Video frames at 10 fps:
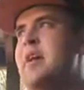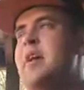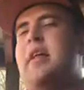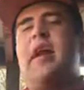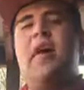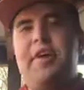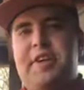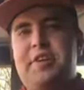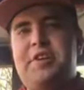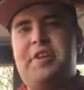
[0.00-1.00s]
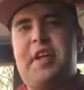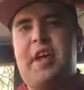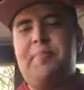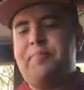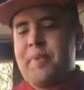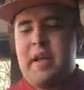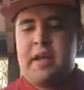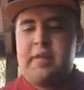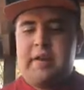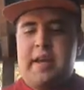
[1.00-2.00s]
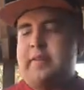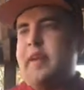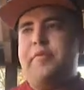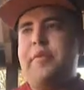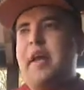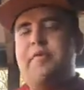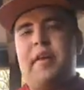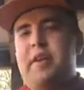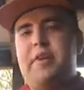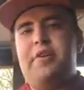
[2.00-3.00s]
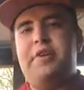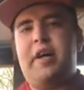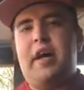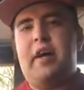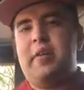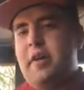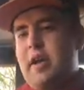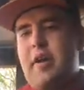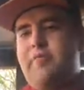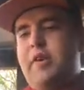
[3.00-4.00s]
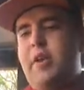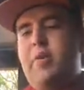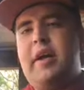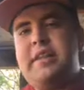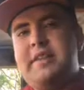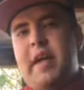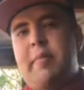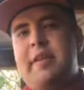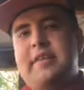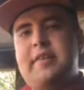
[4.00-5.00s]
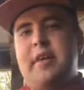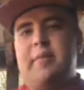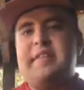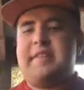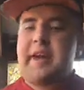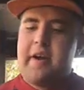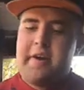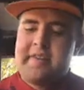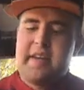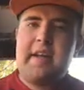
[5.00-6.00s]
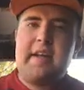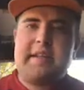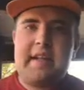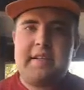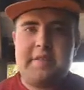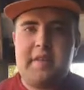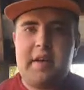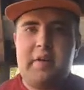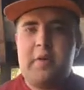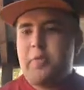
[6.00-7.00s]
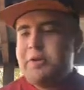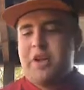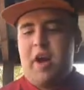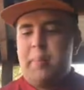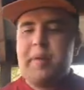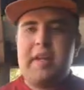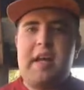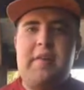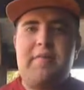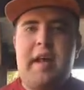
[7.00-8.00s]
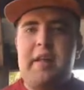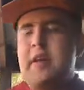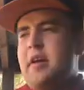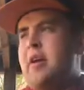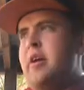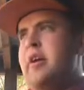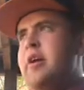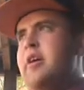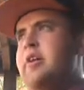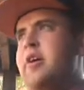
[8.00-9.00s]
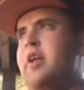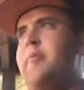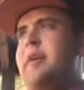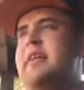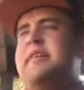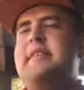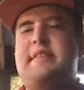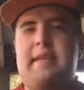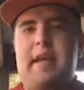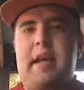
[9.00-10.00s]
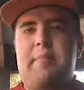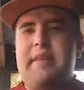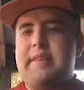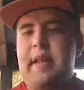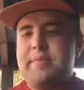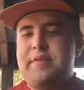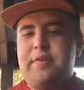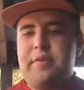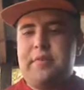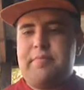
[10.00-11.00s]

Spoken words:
they are a huge team. They definitely have that huge heart. And really what I can say about this club is they are a 10 out of 10 side, which I believe that going up against this team is an absolute